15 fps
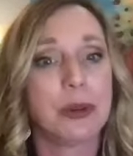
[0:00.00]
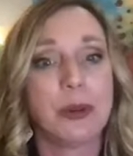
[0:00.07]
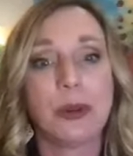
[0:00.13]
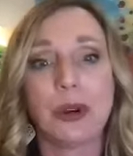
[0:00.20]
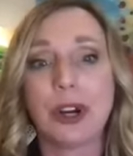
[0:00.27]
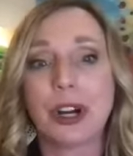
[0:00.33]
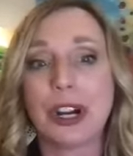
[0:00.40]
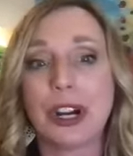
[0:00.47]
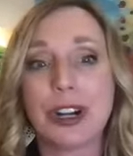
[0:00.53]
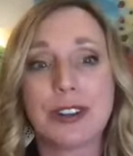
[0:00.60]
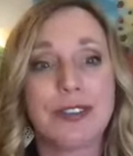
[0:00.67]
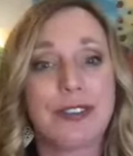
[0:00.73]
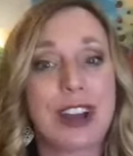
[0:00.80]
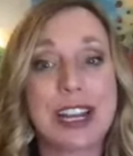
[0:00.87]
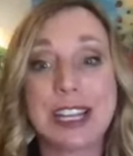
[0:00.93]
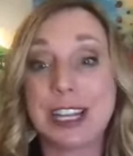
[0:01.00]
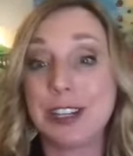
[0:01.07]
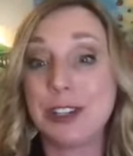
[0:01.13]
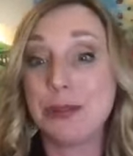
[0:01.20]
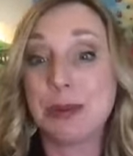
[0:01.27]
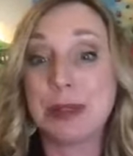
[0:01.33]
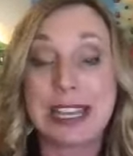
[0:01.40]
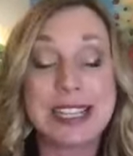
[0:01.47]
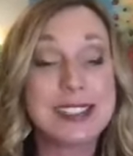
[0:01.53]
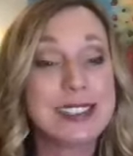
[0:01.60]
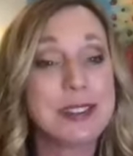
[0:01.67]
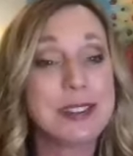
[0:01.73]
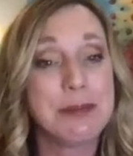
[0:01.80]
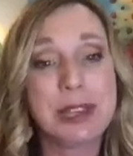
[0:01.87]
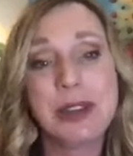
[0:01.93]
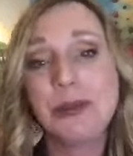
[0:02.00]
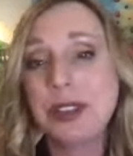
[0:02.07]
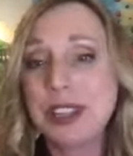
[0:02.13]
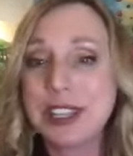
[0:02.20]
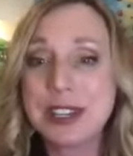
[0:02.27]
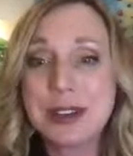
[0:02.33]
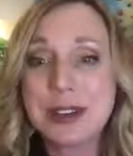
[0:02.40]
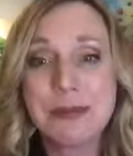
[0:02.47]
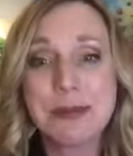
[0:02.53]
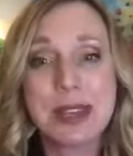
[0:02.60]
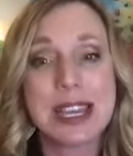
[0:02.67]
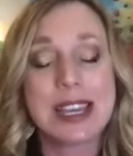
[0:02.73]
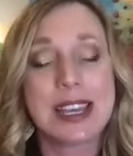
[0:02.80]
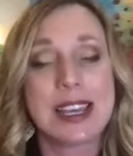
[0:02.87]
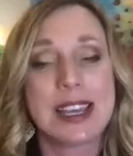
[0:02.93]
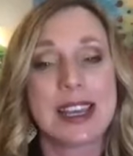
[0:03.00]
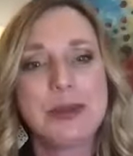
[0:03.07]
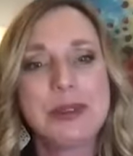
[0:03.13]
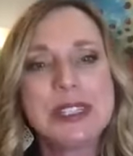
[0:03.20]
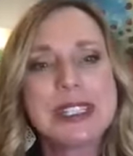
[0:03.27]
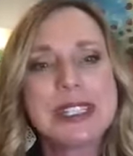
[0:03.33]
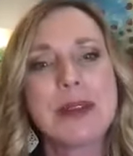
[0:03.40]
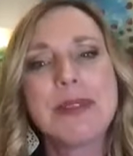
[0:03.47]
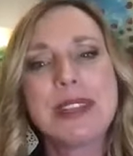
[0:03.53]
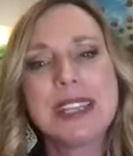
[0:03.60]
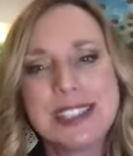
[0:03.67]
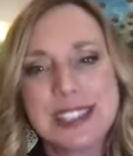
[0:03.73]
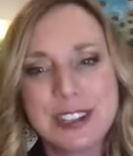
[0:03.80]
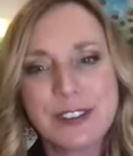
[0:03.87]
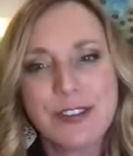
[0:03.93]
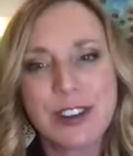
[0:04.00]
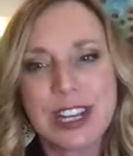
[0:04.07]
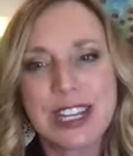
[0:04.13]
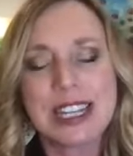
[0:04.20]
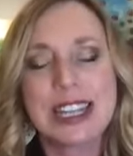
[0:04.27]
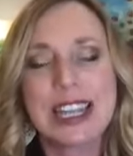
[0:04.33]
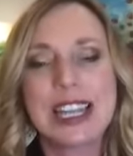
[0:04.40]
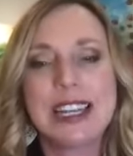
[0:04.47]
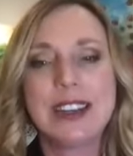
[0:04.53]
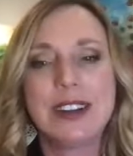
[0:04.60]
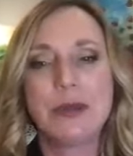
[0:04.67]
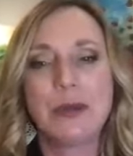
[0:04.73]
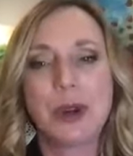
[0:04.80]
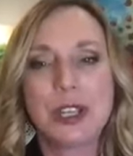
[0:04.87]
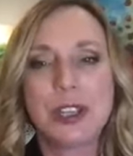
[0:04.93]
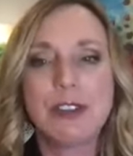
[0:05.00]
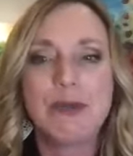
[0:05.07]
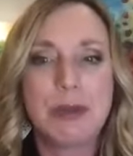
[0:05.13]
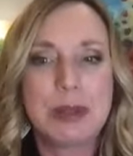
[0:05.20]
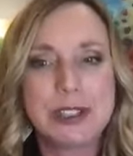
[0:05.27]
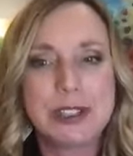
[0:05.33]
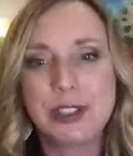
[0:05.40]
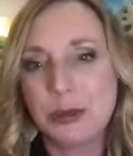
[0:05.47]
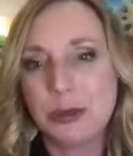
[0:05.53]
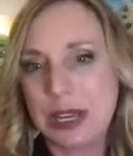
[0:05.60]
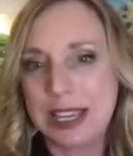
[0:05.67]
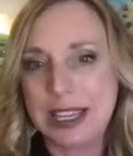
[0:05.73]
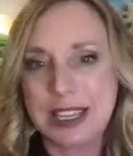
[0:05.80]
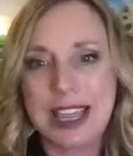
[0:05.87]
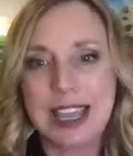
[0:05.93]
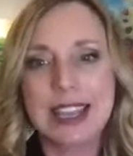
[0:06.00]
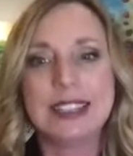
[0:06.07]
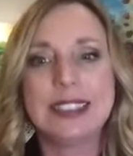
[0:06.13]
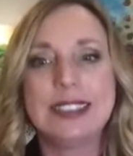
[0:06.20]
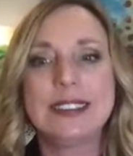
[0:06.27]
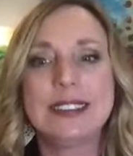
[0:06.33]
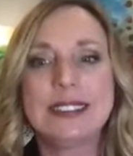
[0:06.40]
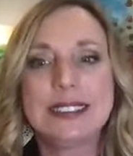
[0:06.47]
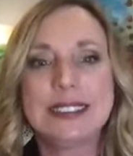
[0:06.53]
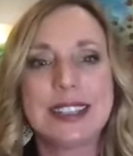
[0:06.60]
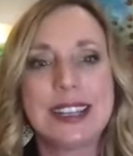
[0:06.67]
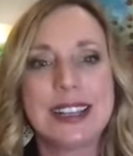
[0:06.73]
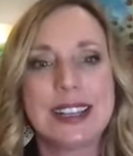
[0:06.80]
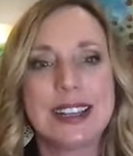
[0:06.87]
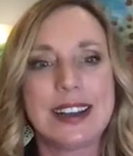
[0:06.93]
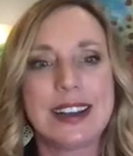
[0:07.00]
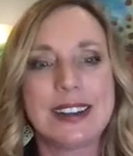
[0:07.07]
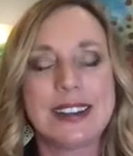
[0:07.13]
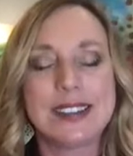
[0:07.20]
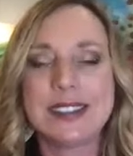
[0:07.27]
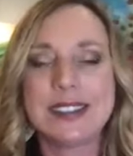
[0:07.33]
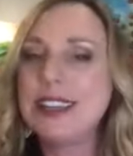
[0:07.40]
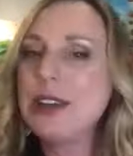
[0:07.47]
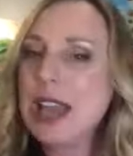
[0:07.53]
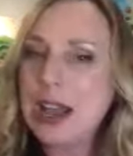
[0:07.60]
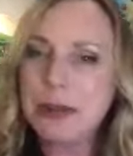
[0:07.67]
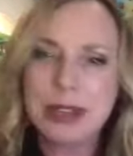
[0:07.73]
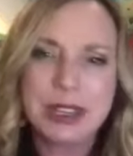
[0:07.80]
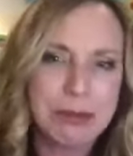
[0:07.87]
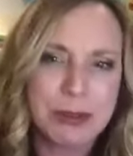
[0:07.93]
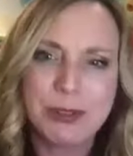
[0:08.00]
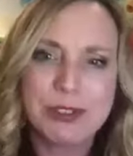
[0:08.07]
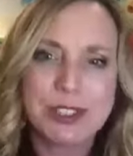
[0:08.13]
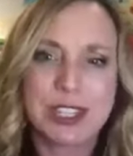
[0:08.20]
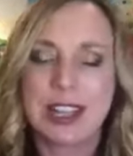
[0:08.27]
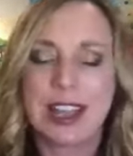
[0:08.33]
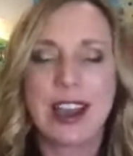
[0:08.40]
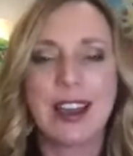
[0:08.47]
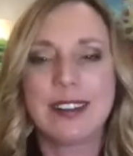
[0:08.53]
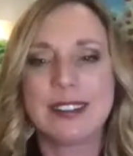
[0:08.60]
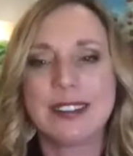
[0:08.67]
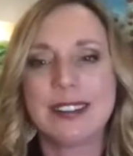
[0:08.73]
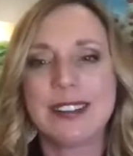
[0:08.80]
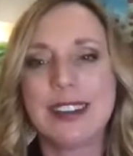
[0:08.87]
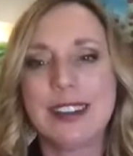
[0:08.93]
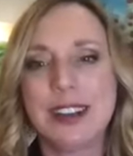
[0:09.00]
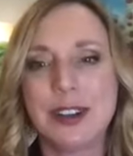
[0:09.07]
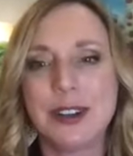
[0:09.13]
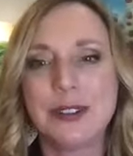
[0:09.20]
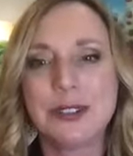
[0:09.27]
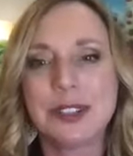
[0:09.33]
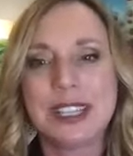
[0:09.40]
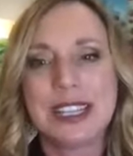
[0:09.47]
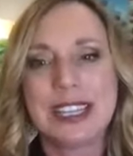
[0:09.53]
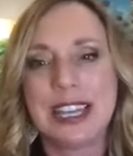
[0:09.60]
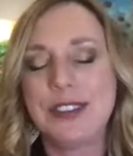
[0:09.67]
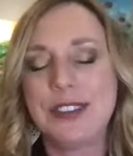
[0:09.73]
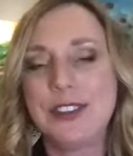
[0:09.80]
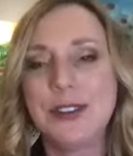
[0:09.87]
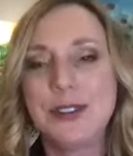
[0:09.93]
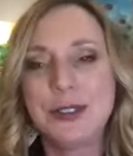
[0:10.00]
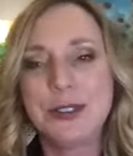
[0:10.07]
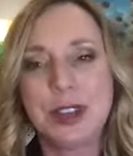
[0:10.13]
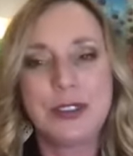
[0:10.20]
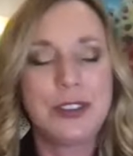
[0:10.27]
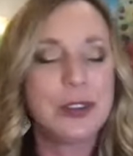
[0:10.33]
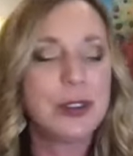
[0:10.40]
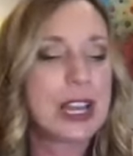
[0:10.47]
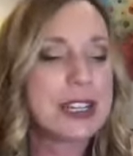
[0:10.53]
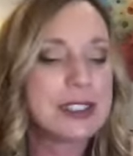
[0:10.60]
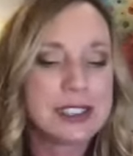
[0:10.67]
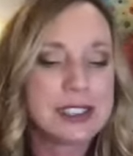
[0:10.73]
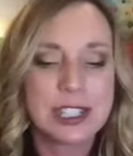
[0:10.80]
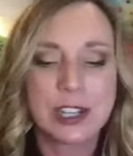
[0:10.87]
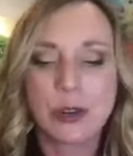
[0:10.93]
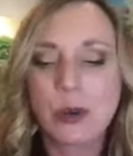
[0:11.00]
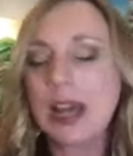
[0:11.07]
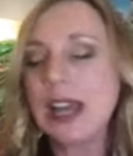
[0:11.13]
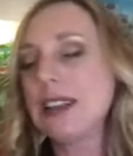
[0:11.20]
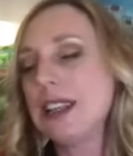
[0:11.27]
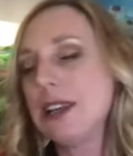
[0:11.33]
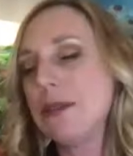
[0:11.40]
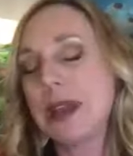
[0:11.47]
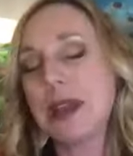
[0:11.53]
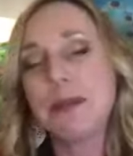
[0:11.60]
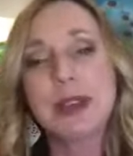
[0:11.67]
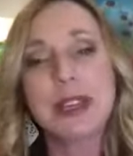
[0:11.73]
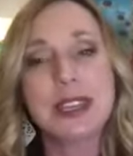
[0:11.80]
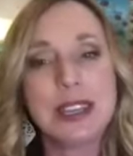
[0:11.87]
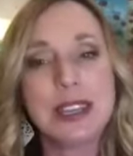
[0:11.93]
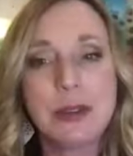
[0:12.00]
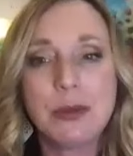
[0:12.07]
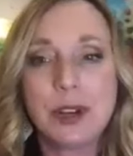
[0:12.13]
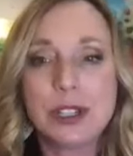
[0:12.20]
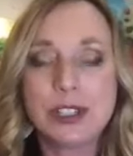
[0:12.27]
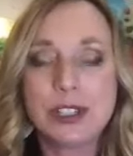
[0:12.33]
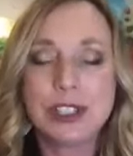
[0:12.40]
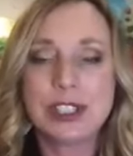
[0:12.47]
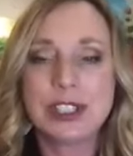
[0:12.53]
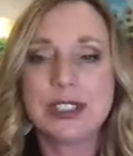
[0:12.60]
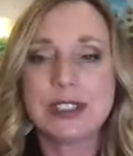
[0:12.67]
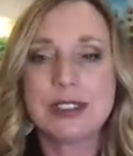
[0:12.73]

or finding a new place to meet with them, doing something different than what you've been doing, and see how he moves in that. You know, if you like to sit quietly, maybe he wants you